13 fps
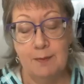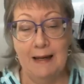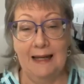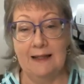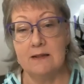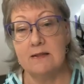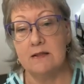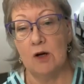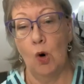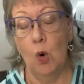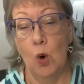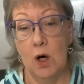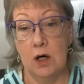the meds
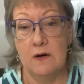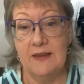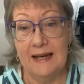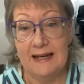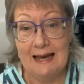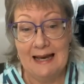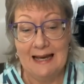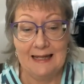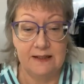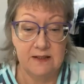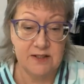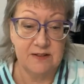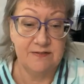or they
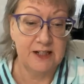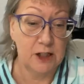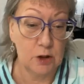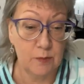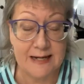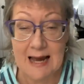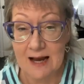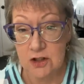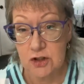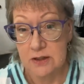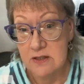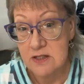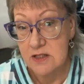had severe
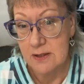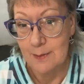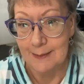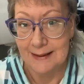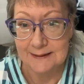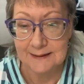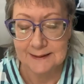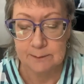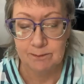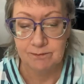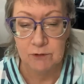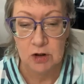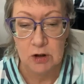reactions to the meds.
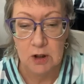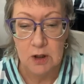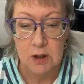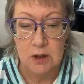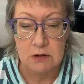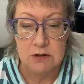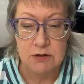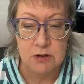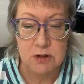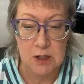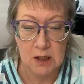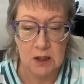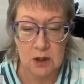
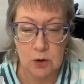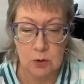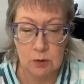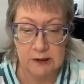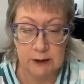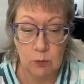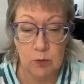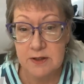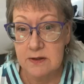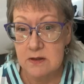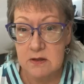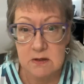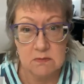So it
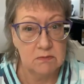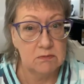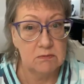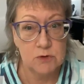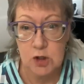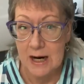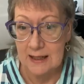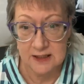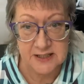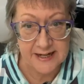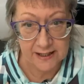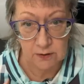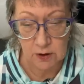was trial
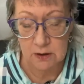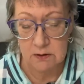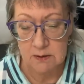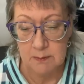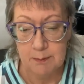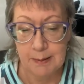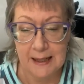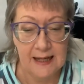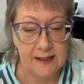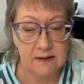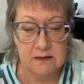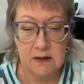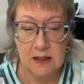and error,
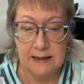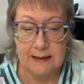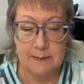but